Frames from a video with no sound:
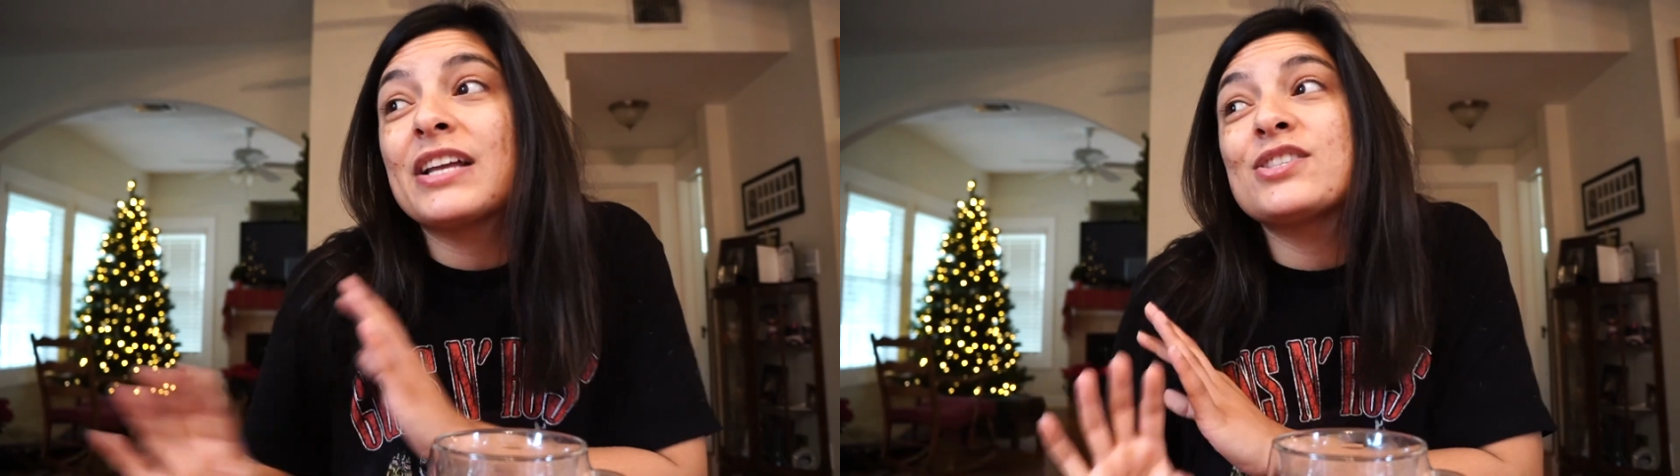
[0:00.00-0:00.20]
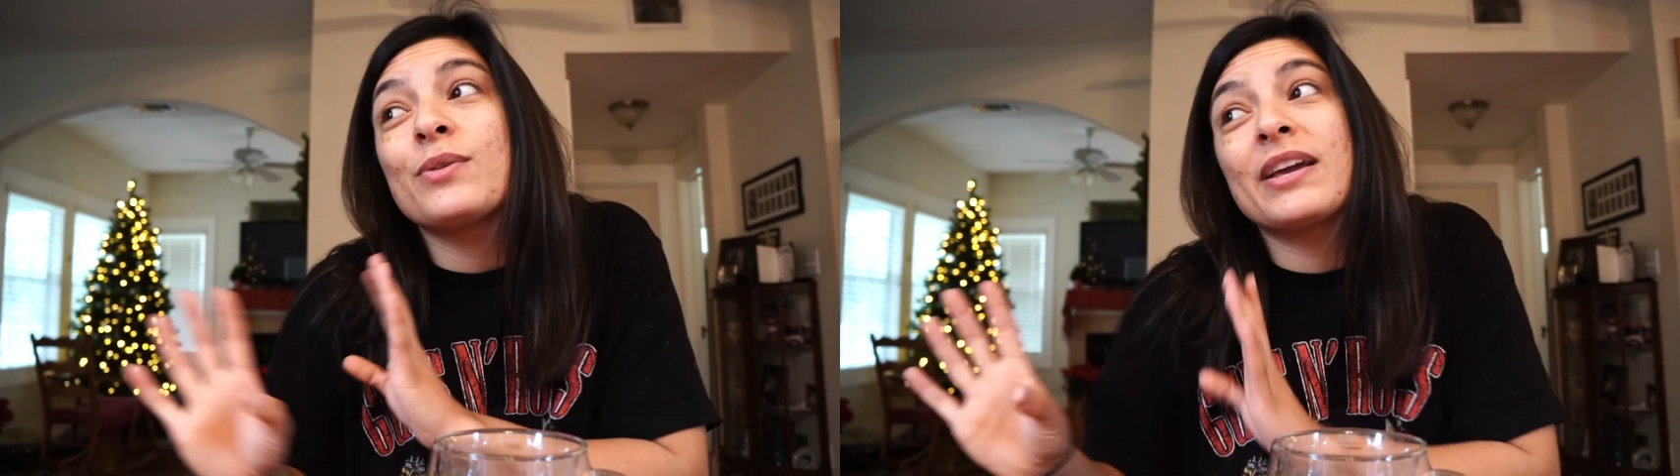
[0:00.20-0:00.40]

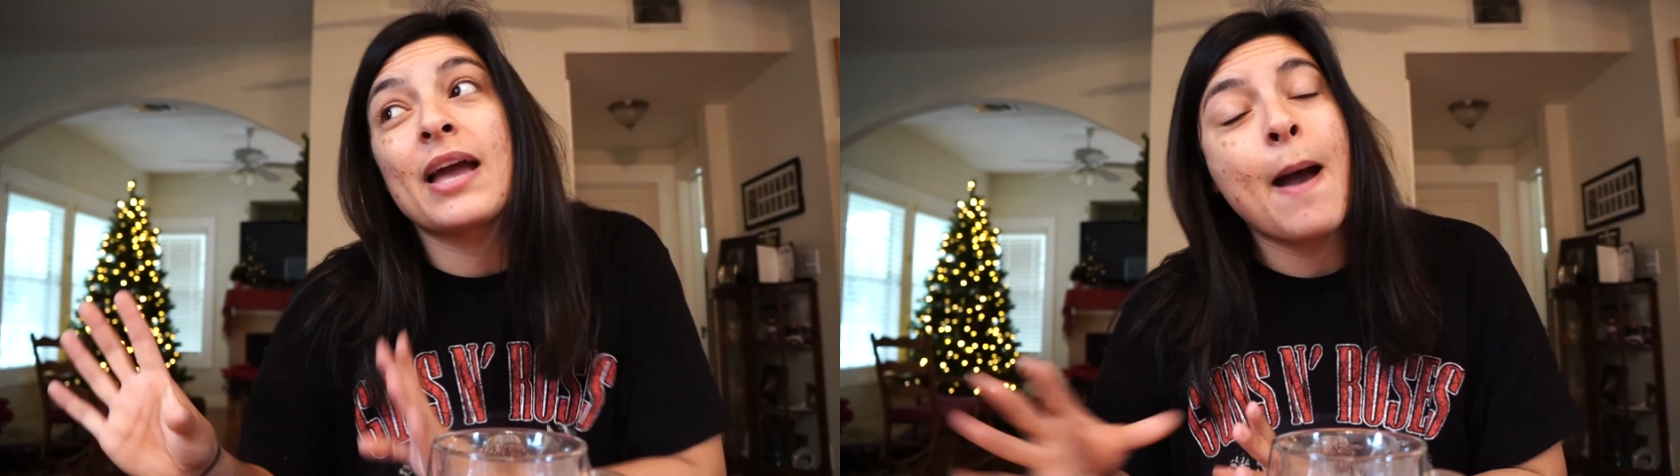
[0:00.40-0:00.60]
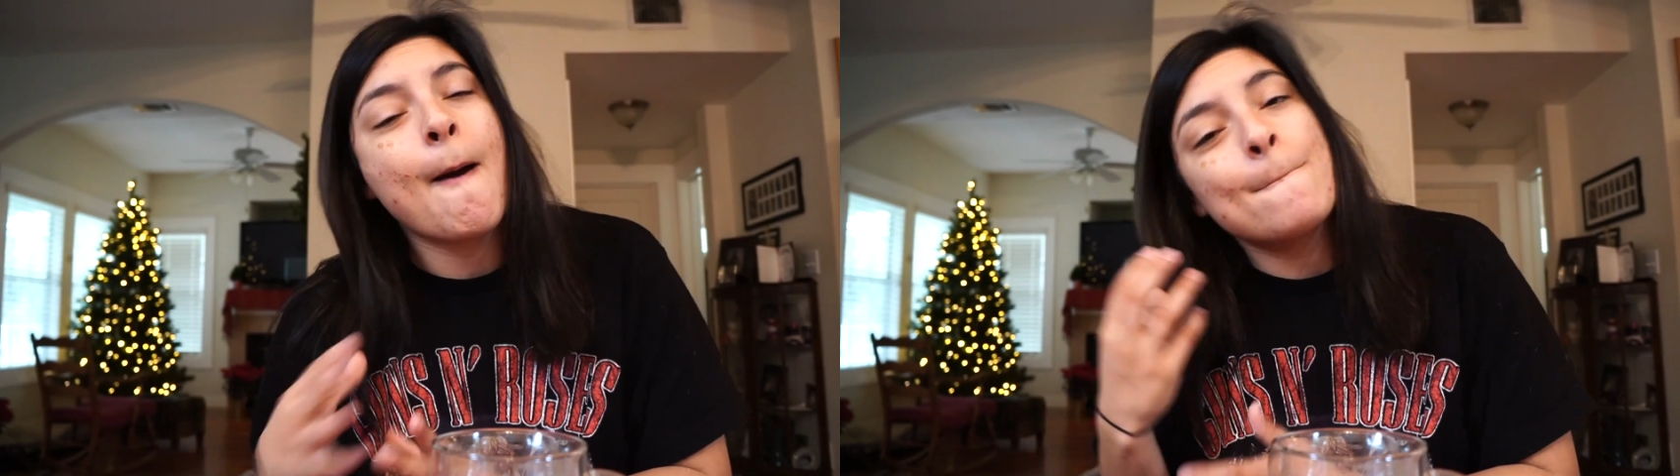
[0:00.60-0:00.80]
And so
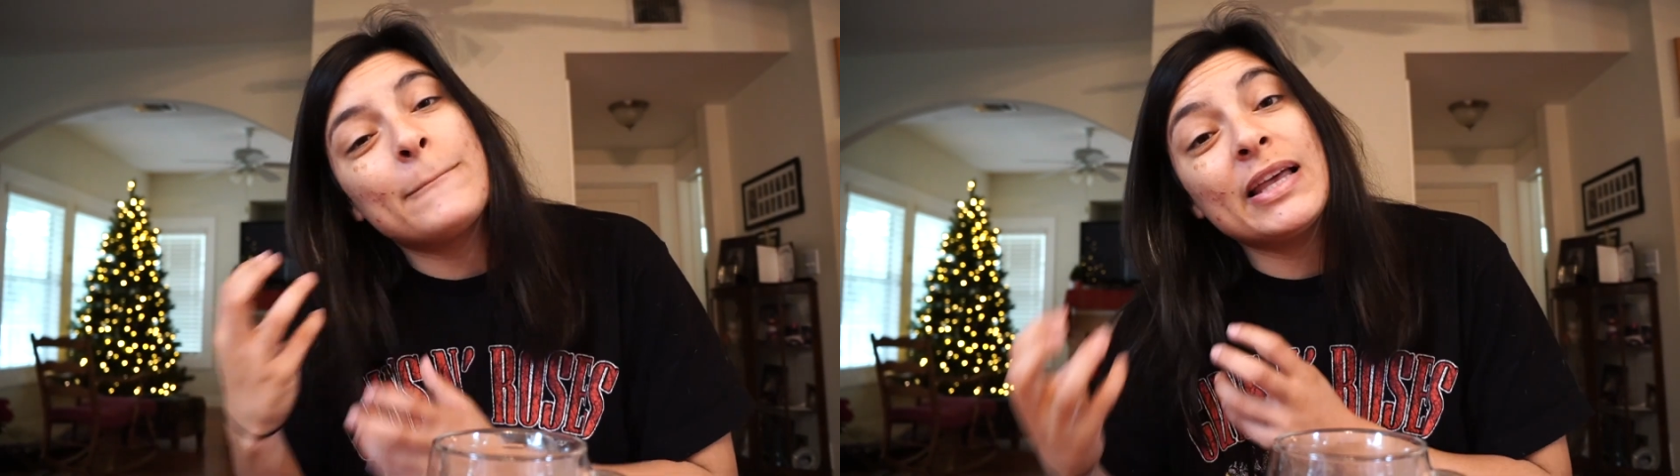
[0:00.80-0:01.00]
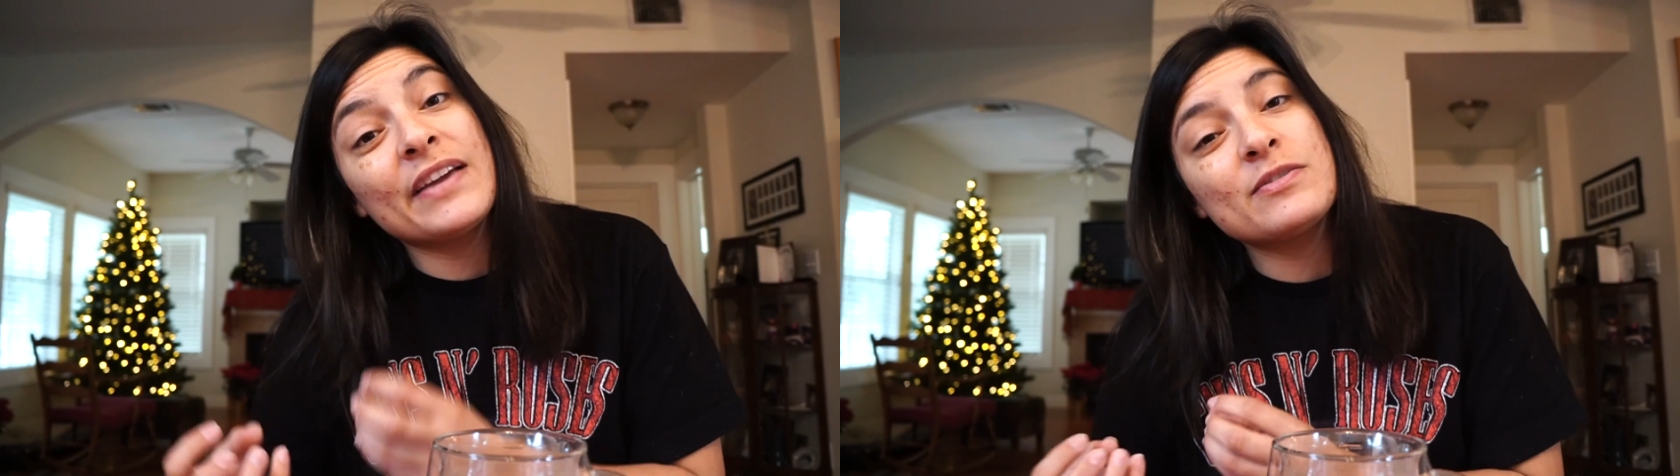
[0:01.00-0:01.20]
like
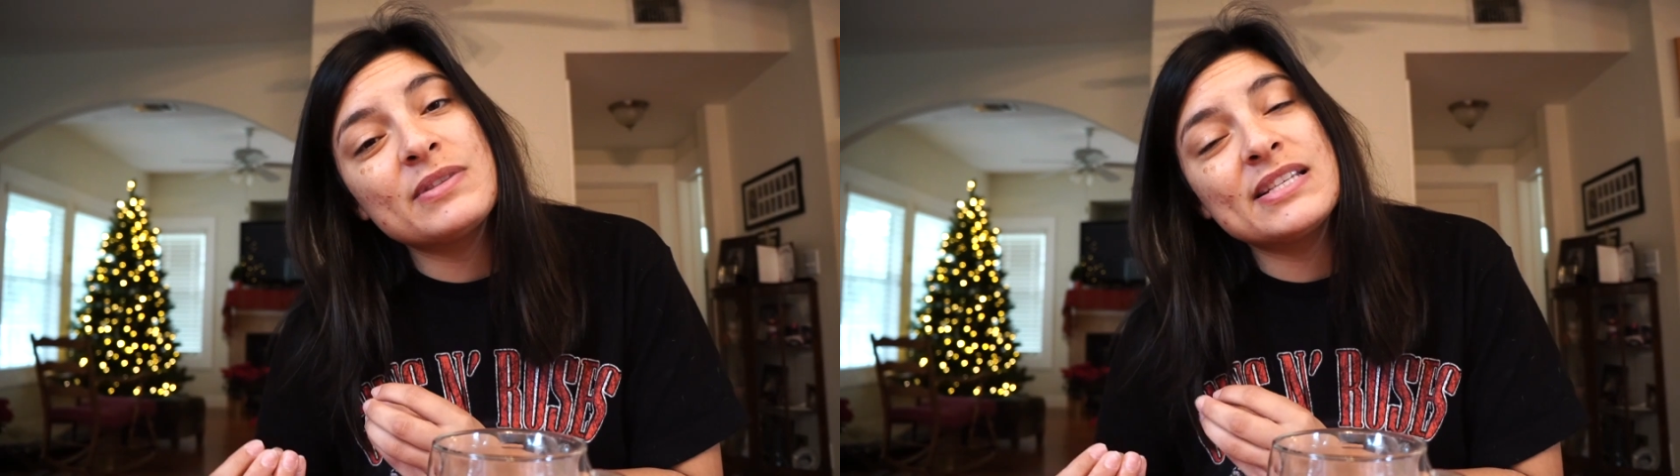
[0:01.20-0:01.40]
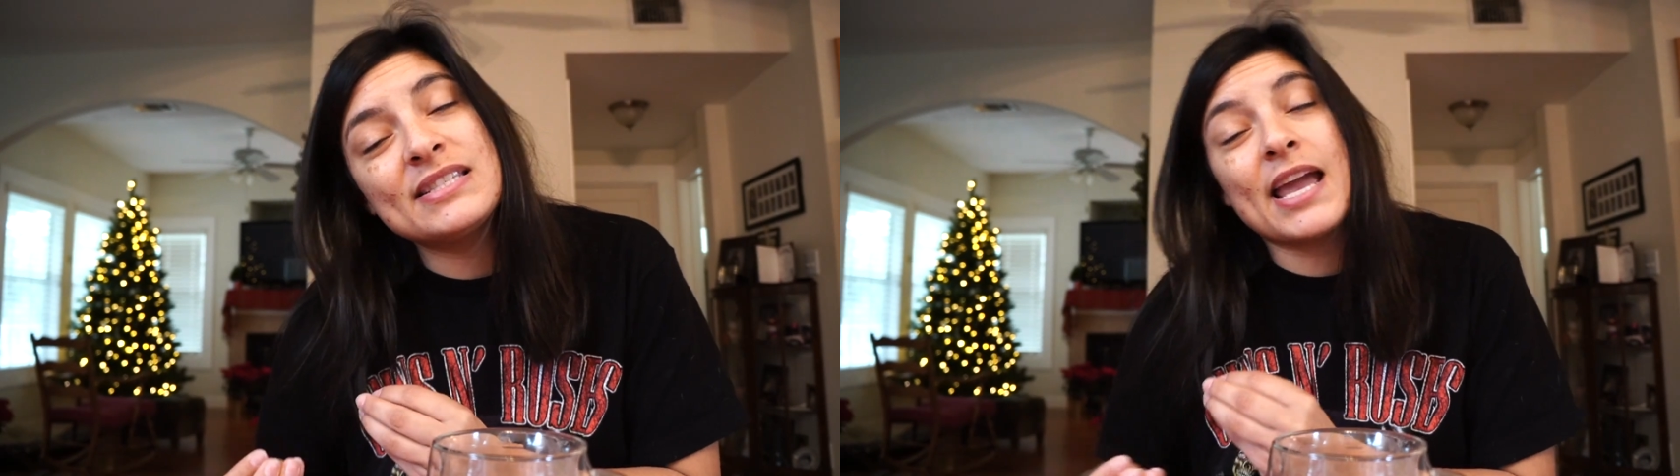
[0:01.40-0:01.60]
my life's
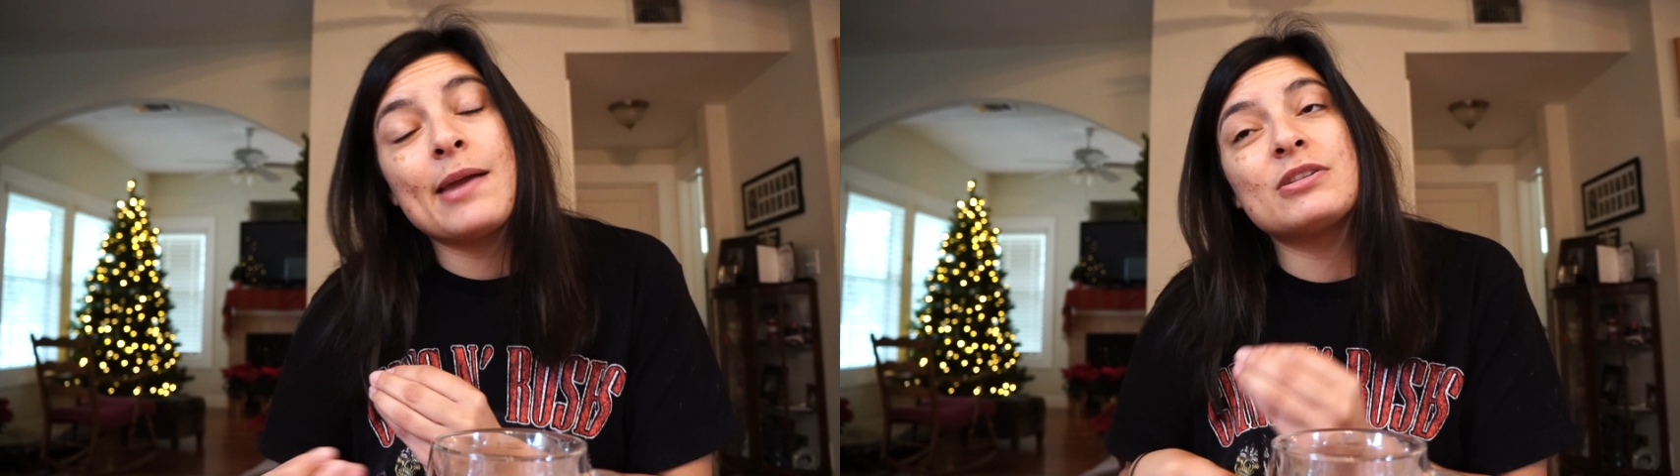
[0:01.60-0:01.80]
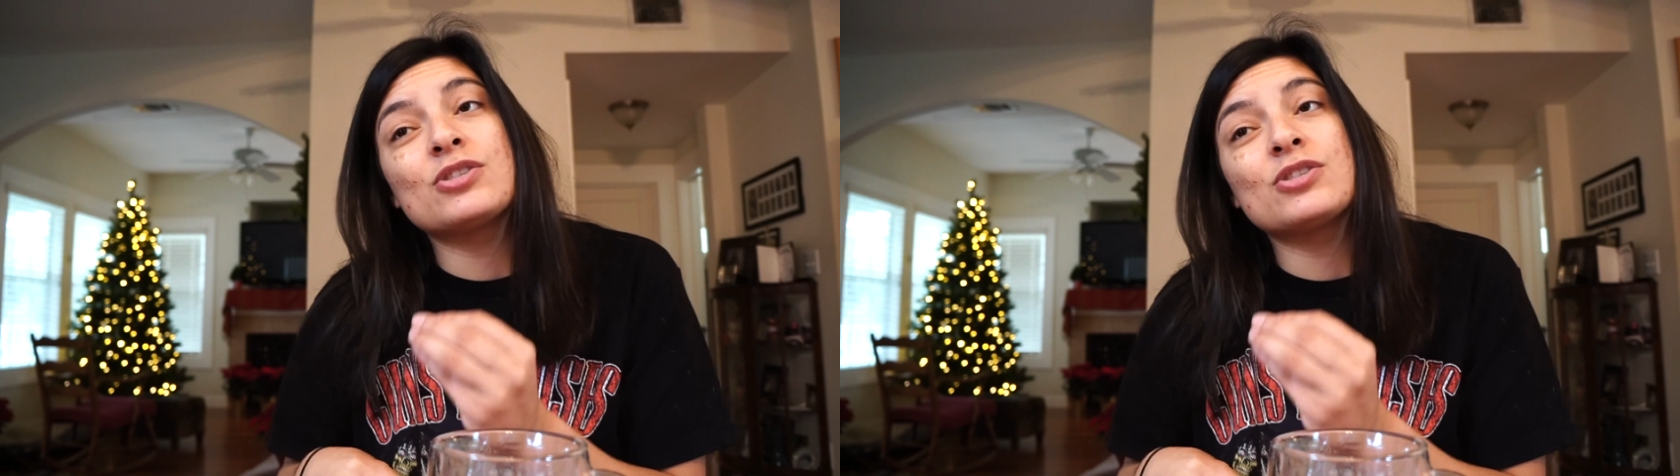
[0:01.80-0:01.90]
been the same.